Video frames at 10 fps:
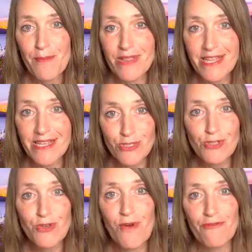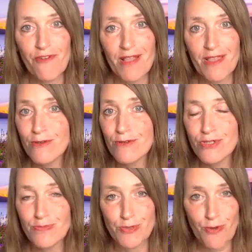please do follow,
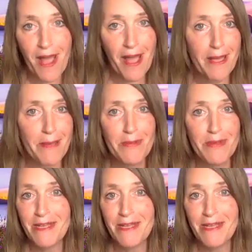subscribe,